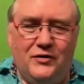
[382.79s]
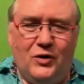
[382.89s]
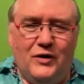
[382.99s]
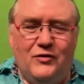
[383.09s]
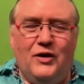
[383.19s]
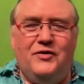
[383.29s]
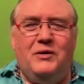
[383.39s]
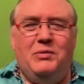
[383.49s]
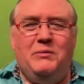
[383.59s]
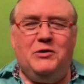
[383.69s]
So it's not that
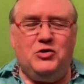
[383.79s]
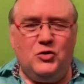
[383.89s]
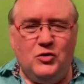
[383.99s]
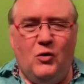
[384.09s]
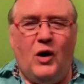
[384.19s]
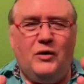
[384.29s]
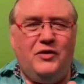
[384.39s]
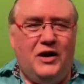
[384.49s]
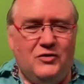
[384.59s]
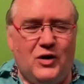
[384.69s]
people should go out
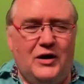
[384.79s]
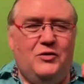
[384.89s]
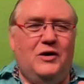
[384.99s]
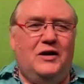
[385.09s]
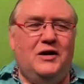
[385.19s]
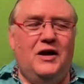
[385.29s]
there and try to get